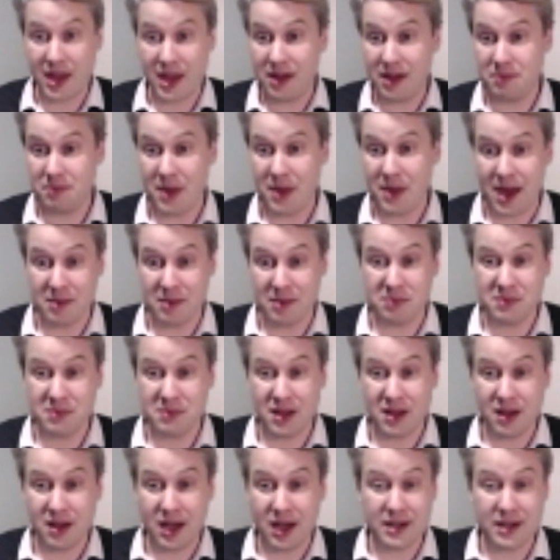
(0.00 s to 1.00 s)
Um,
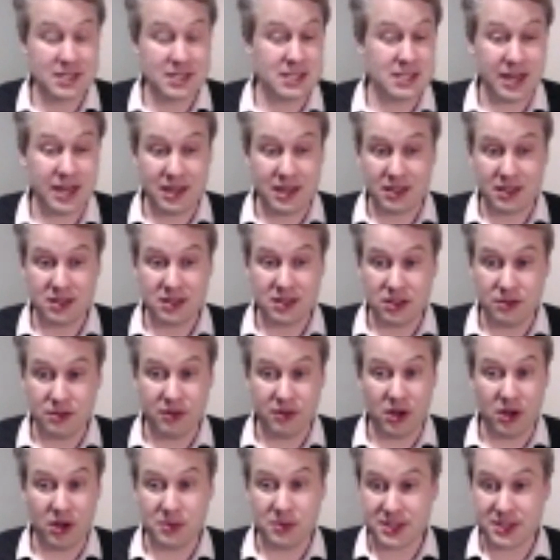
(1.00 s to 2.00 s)
understanding your
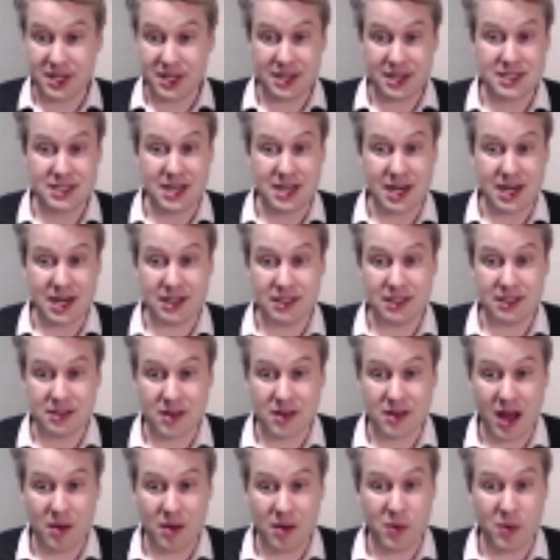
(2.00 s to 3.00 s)
followers and understanding
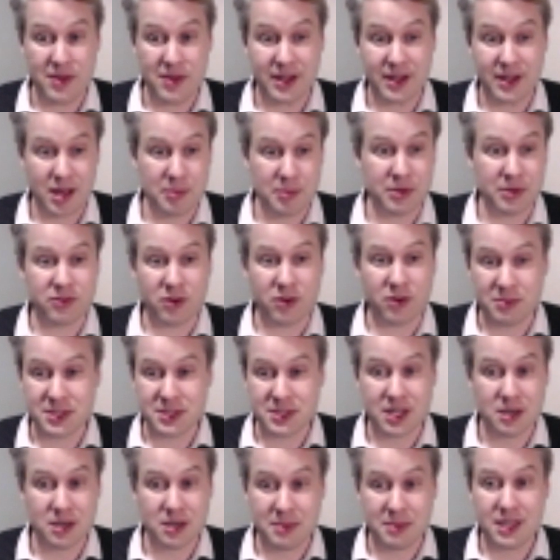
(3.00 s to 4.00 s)
uh, where they're coming from is going
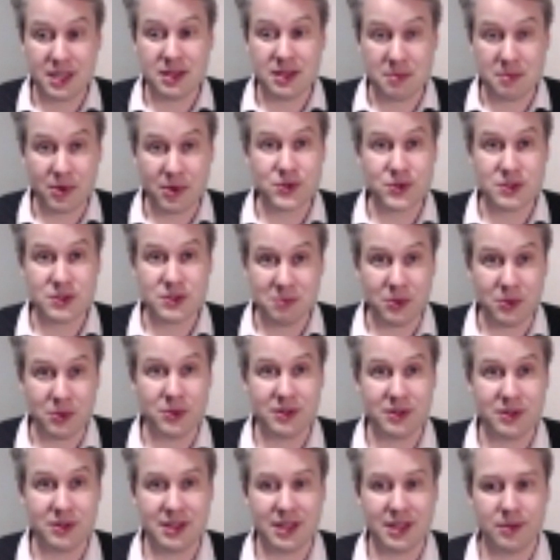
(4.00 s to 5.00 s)
to be the most important
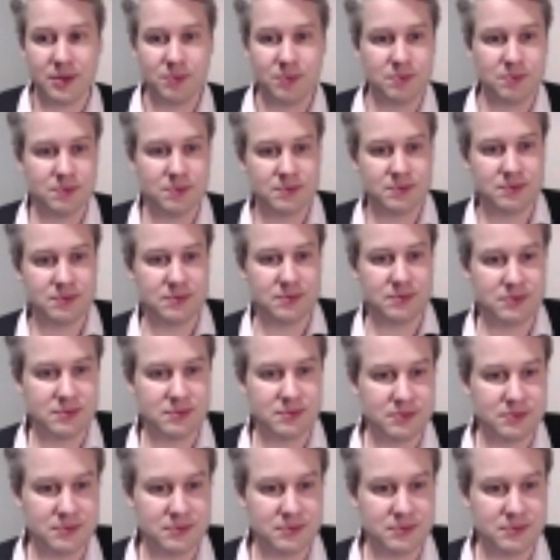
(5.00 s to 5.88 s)
thing. Mm-hmm. Now,